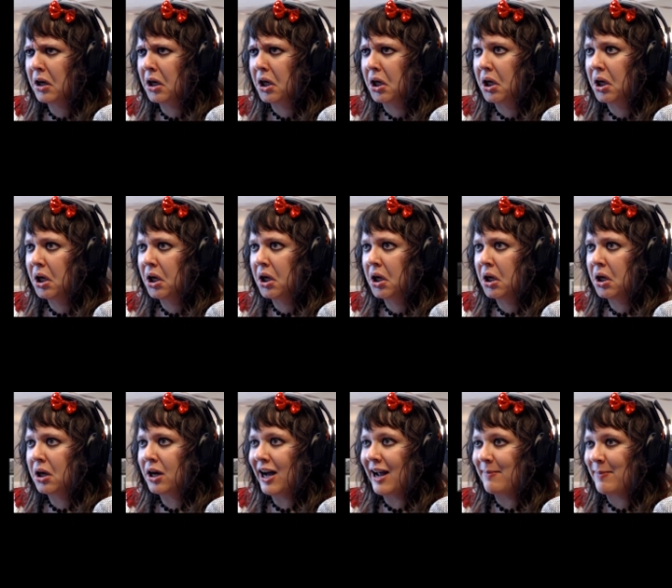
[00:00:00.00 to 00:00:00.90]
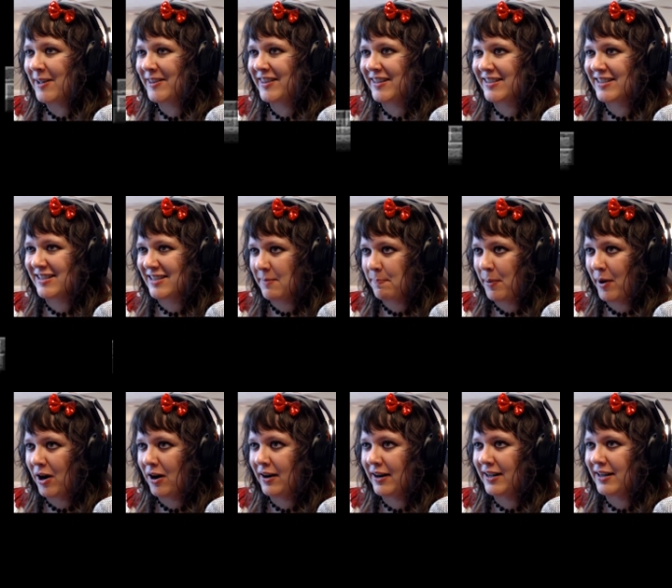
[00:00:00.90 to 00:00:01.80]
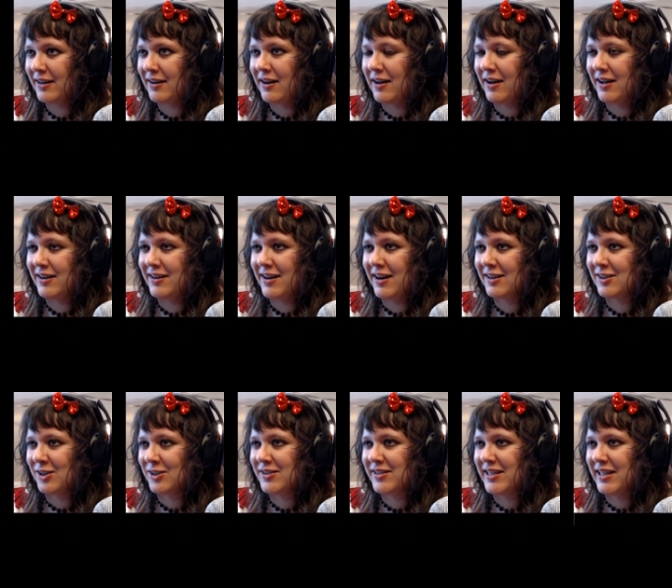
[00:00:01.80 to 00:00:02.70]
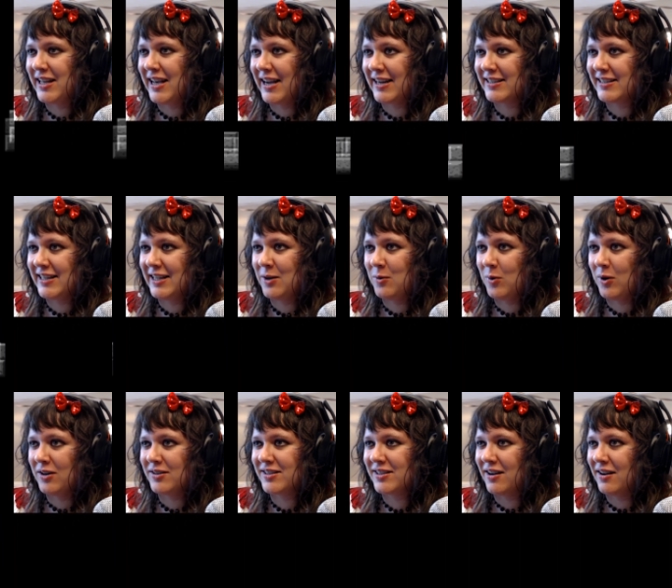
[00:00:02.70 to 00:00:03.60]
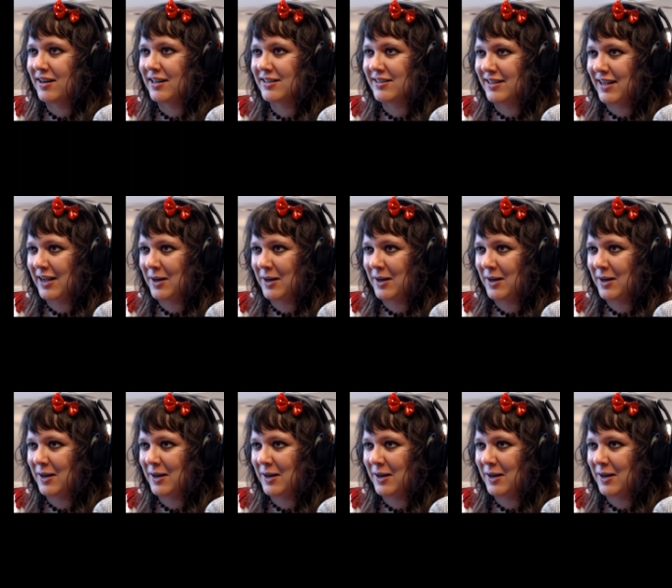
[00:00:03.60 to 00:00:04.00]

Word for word: Uh, I bet this is the part in uh, Knuckles E X E where Sonic's